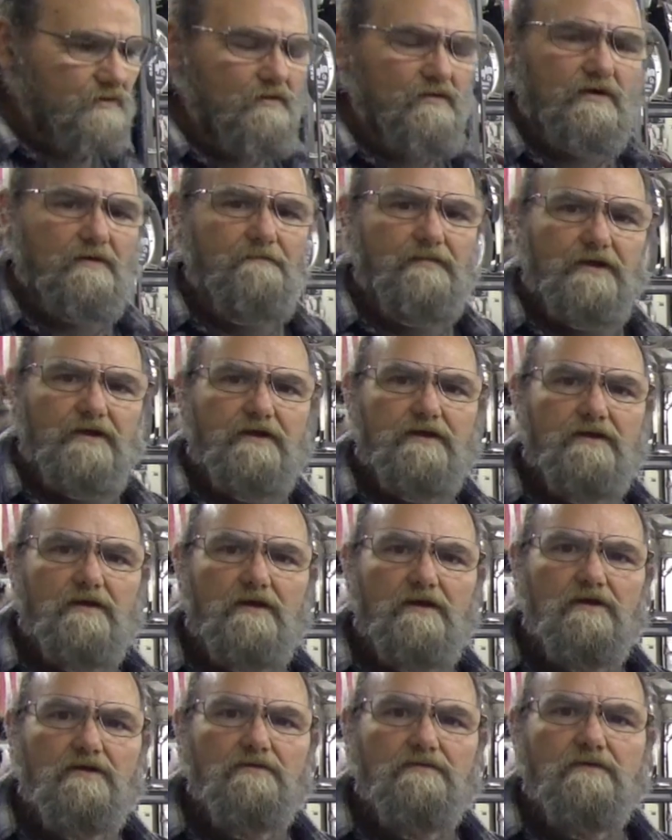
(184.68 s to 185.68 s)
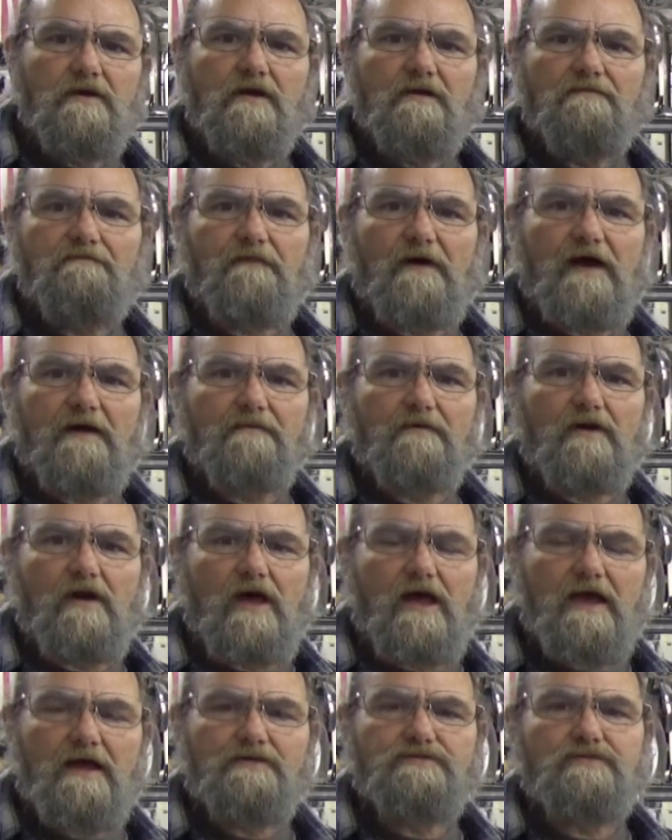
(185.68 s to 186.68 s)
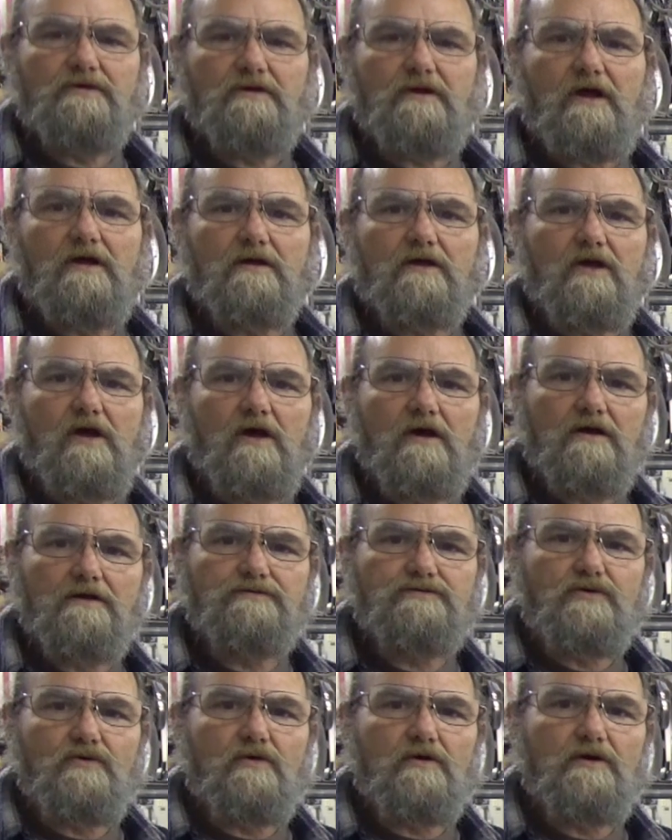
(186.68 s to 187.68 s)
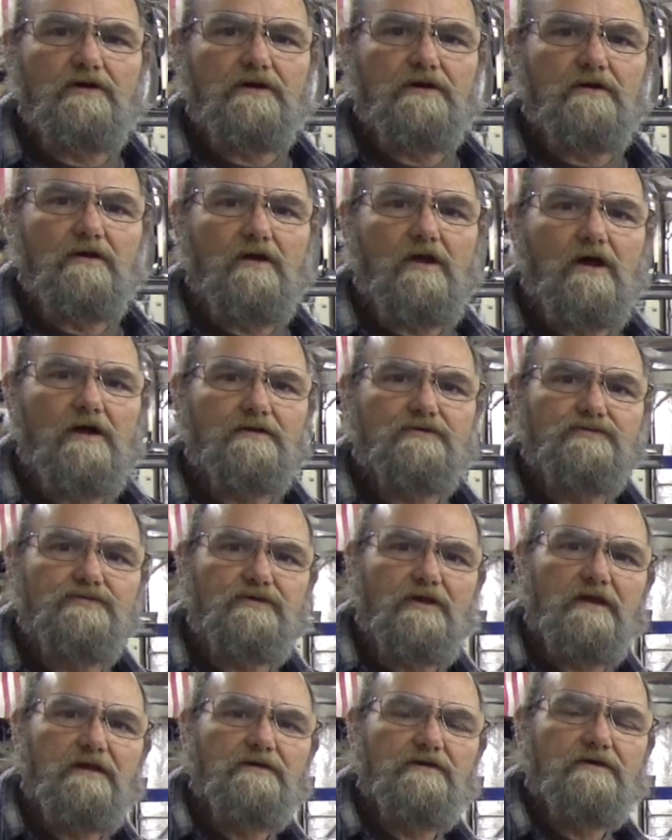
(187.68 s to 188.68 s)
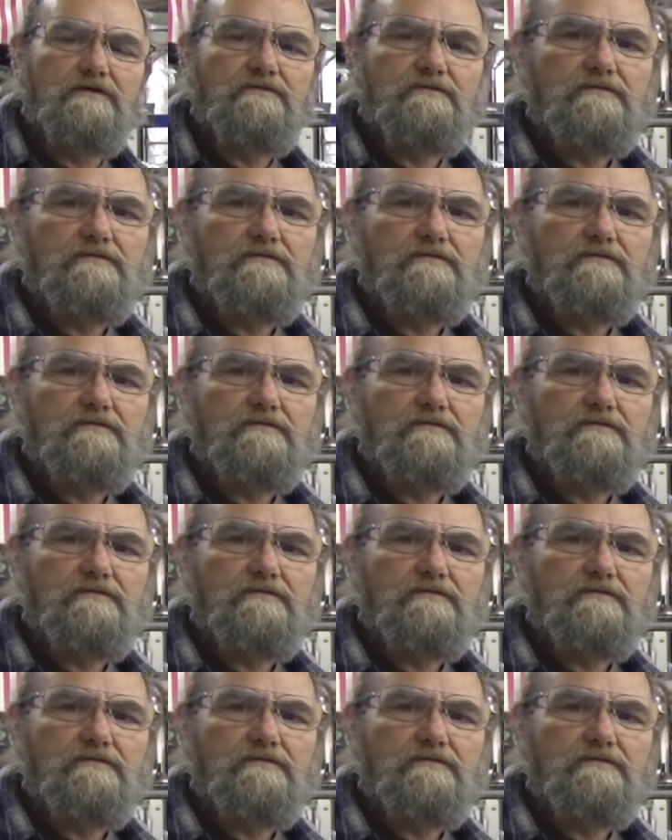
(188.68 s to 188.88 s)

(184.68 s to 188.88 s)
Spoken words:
going to be fiberglass, a lot of contouring, a lot of sanding.